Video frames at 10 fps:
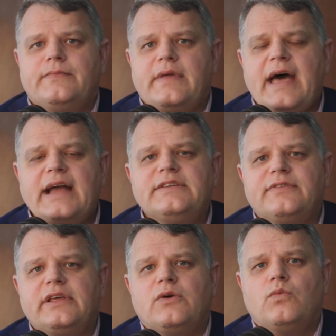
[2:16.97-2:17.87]

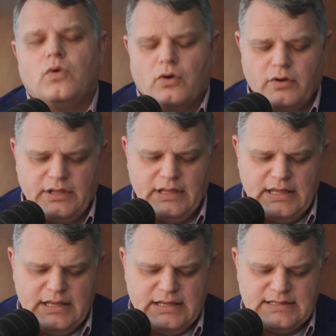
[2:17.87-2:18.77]
Actively at work
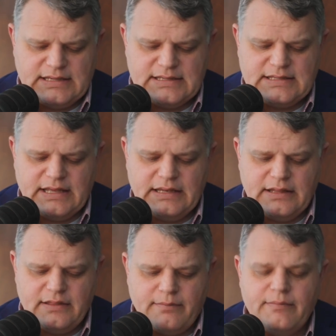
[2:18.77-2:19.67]
says that
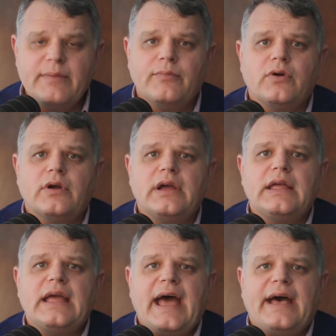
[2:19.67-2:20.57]
the member
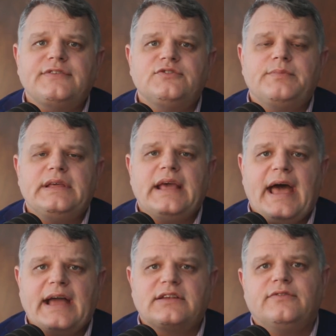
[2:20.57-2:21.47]
has to be
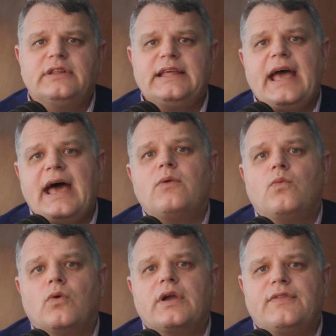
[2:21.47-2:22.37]
actively at
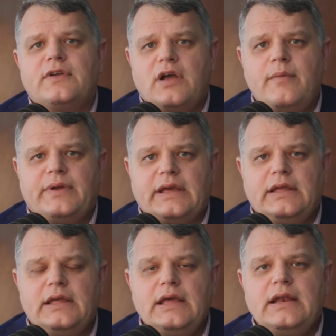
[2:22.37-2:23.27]
work at the company.
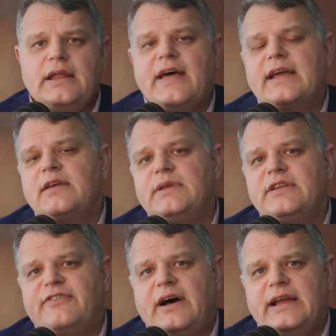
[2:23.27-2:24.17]
Now, that can be
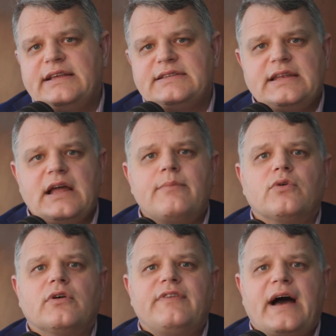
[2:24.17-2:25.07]
defined as a
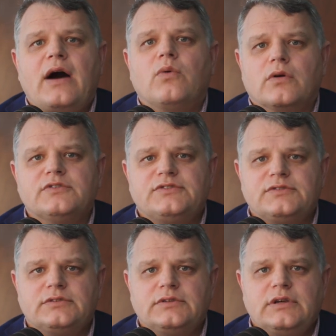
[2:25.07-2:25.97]
number of
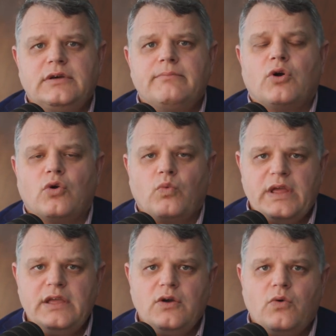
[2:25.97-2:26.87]
hours per
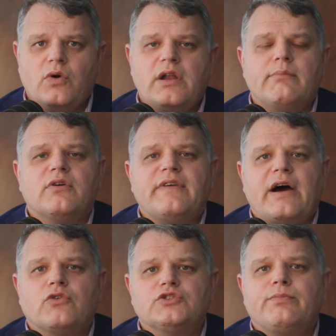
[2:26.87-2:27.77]
week or a number of
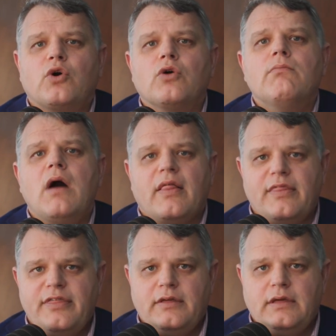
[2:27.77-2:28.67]
hours per
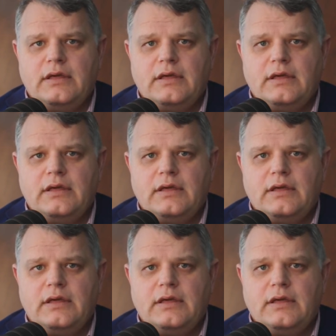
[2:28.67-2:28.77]
month.